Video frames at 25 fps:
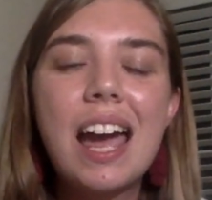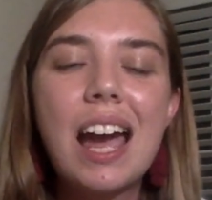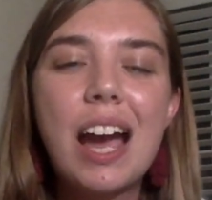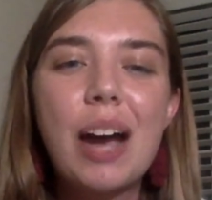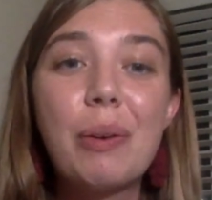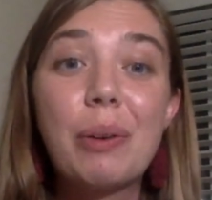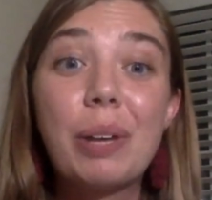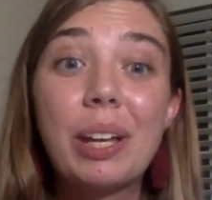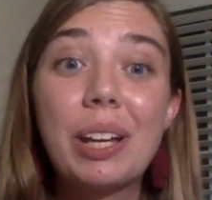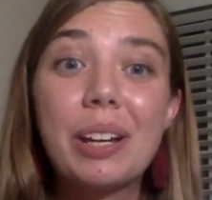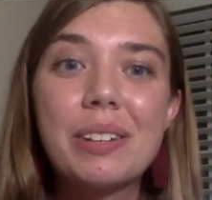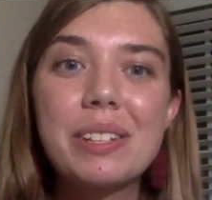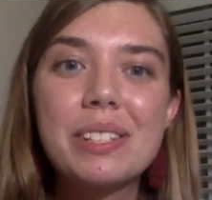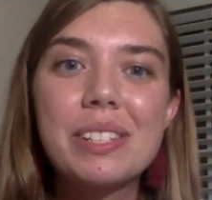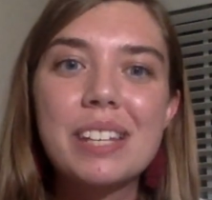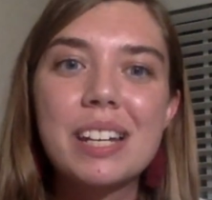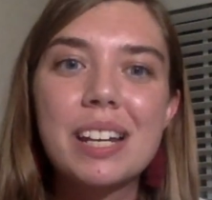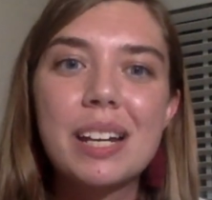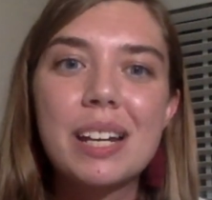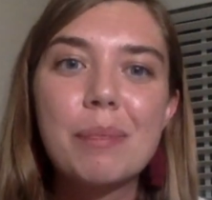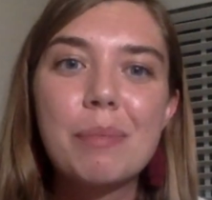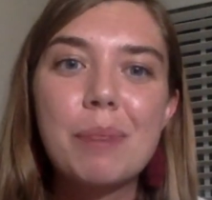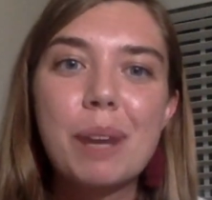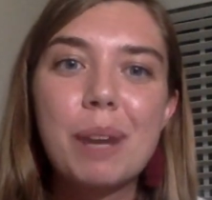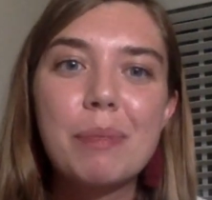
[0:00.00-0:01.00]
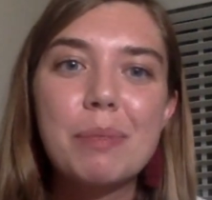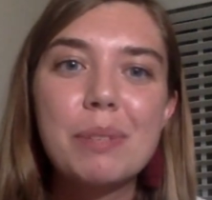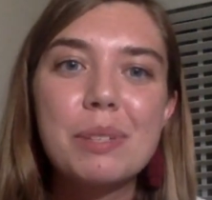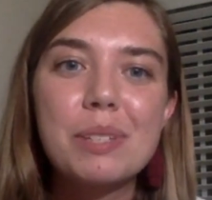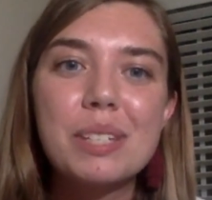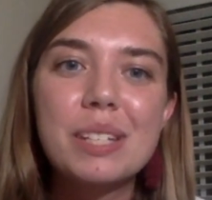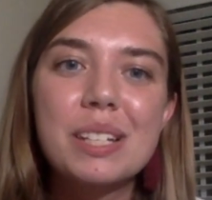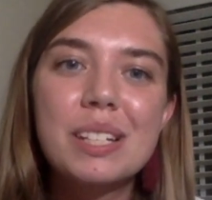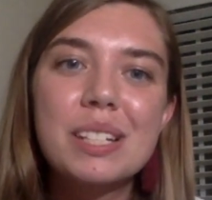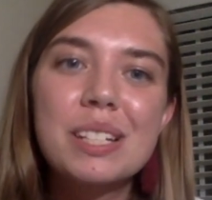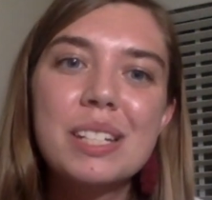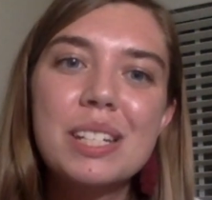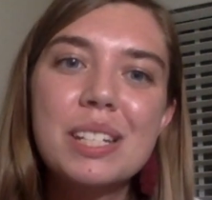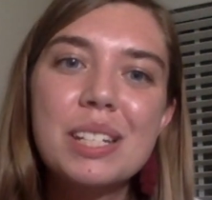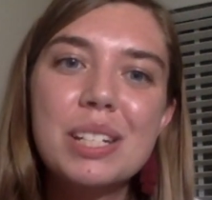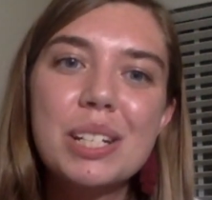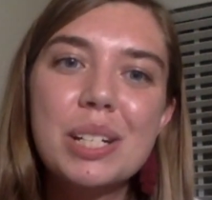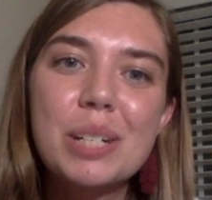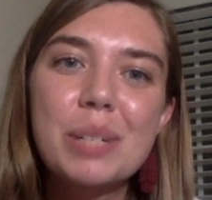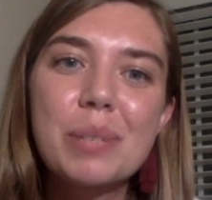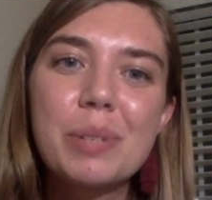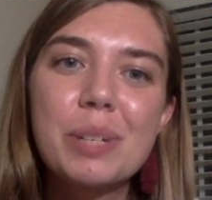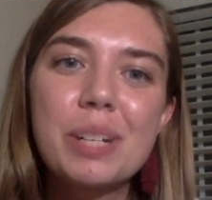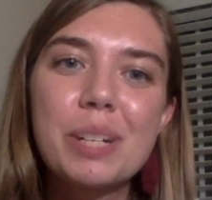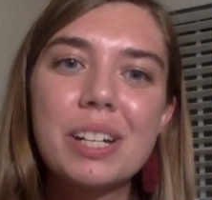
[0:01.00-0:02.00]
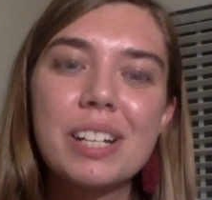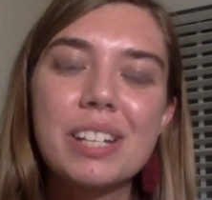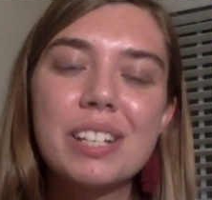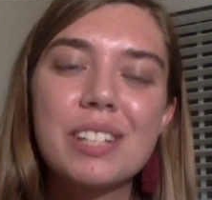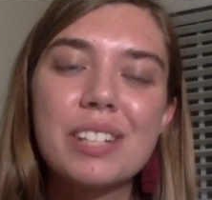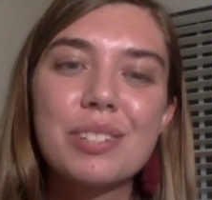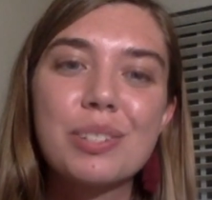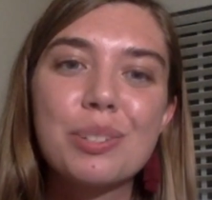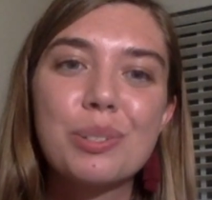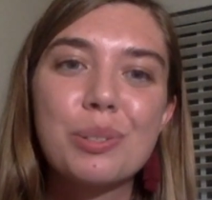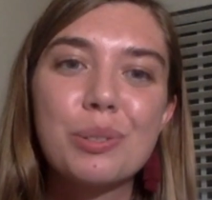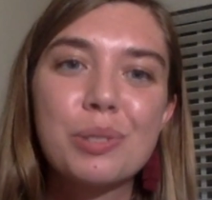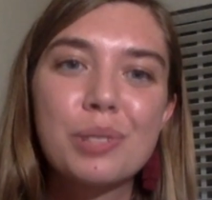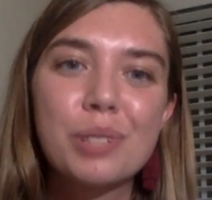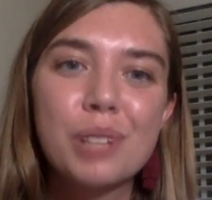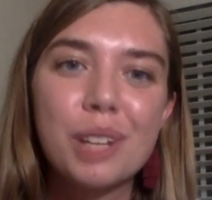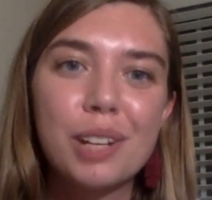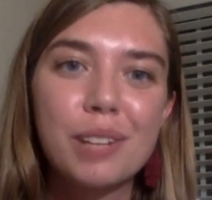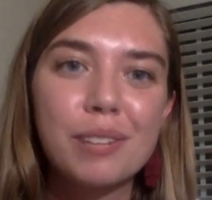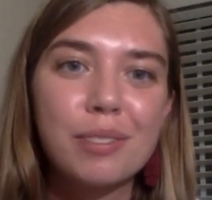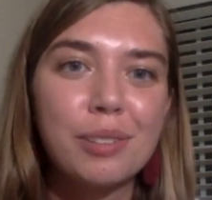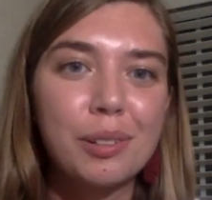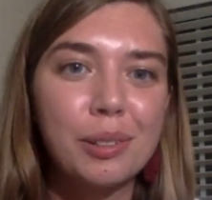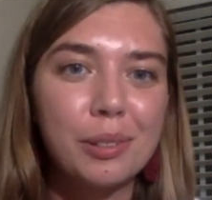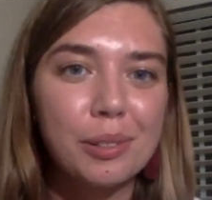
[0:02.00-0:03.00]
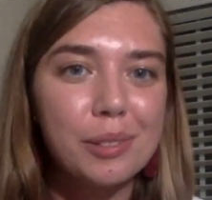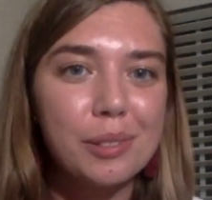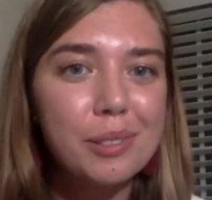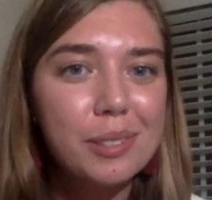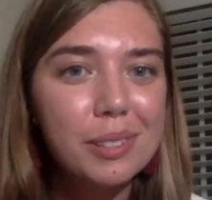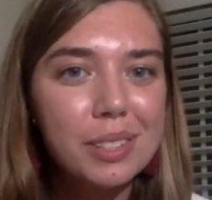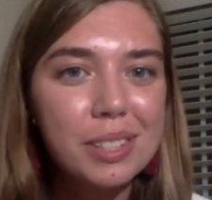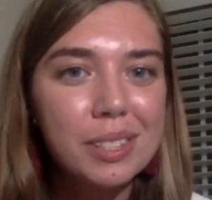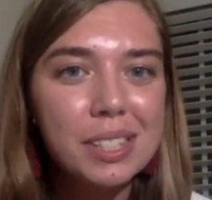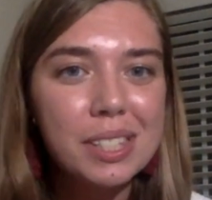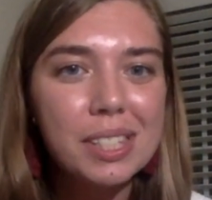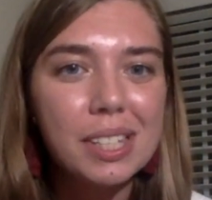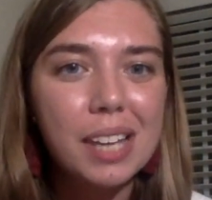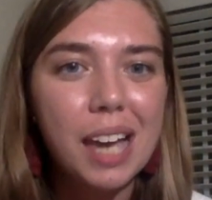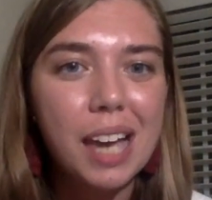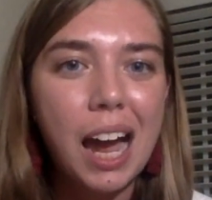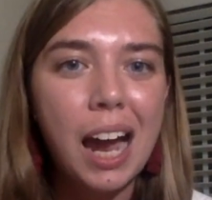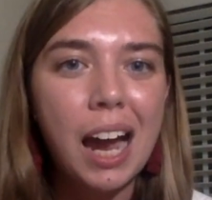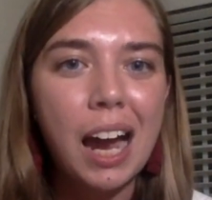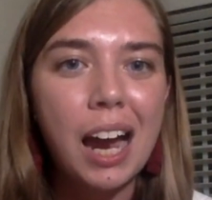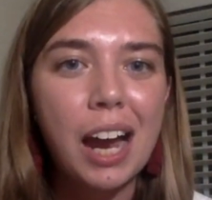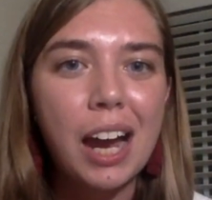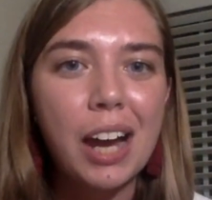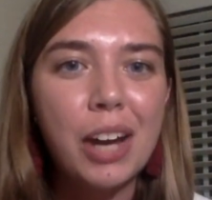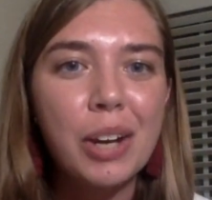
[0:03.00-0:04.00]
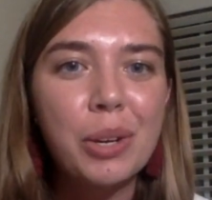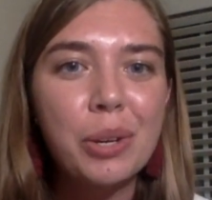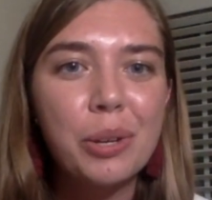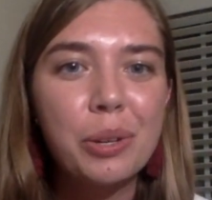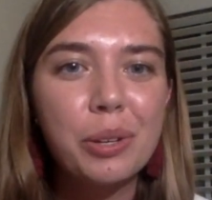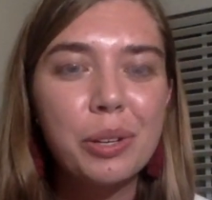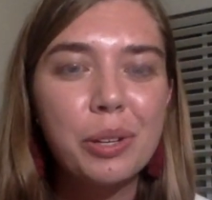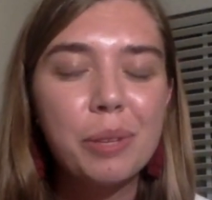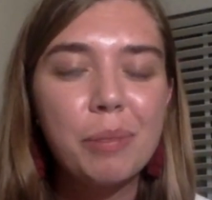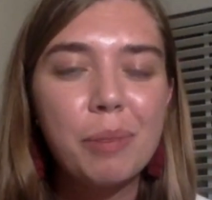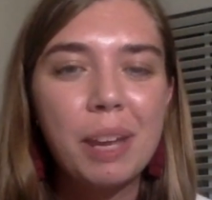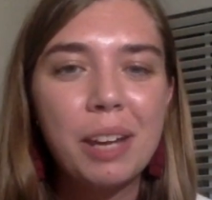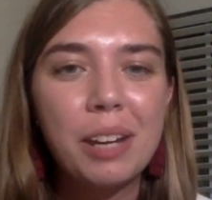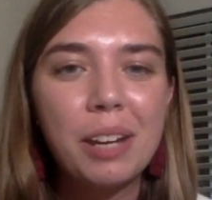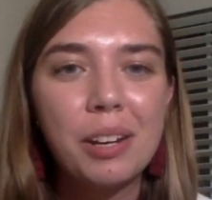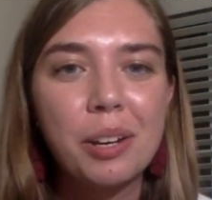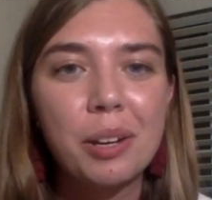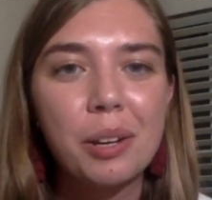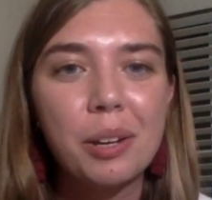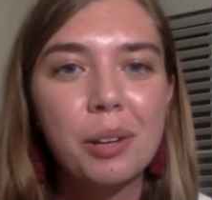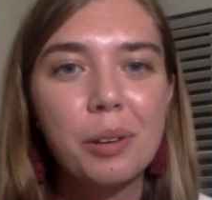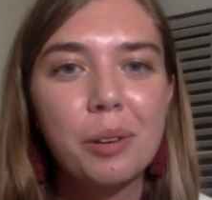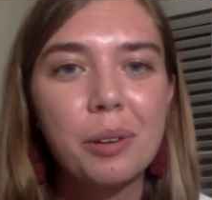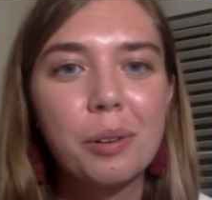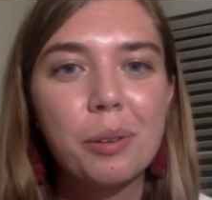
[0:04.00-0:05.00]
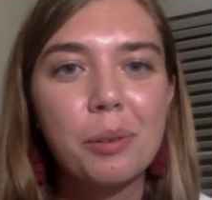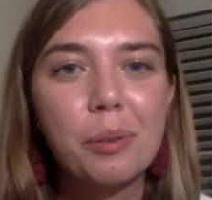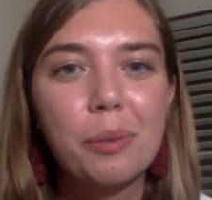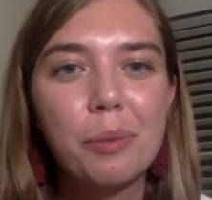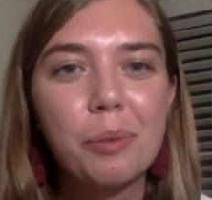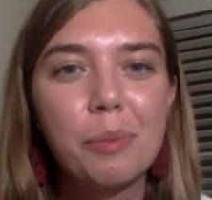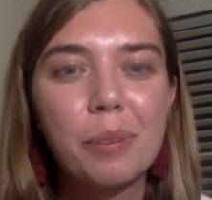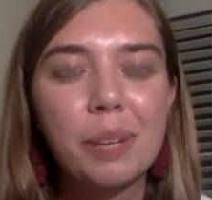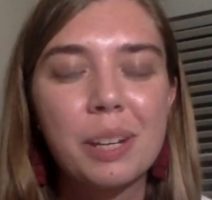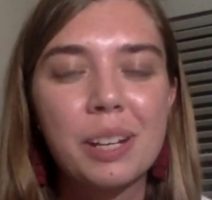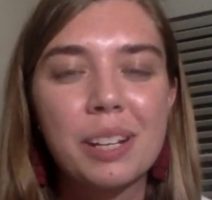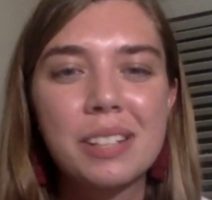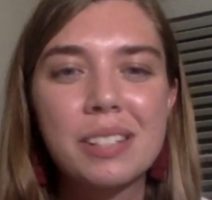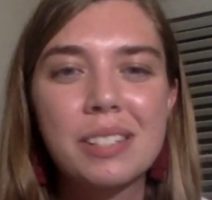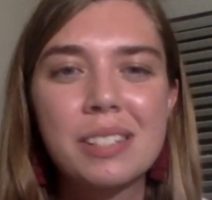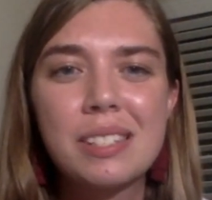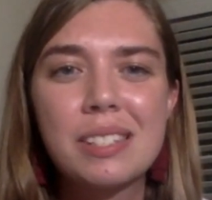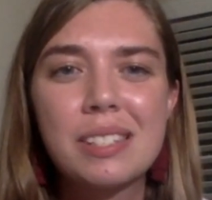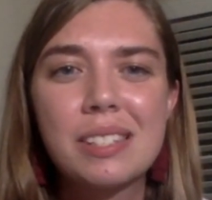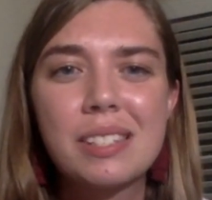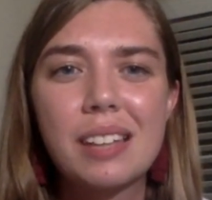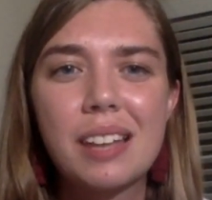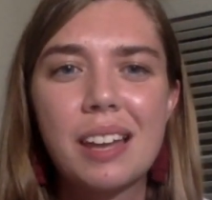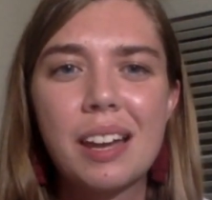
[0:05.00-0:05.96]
while I was there, my music teacher was Gustav Holst, who you may know because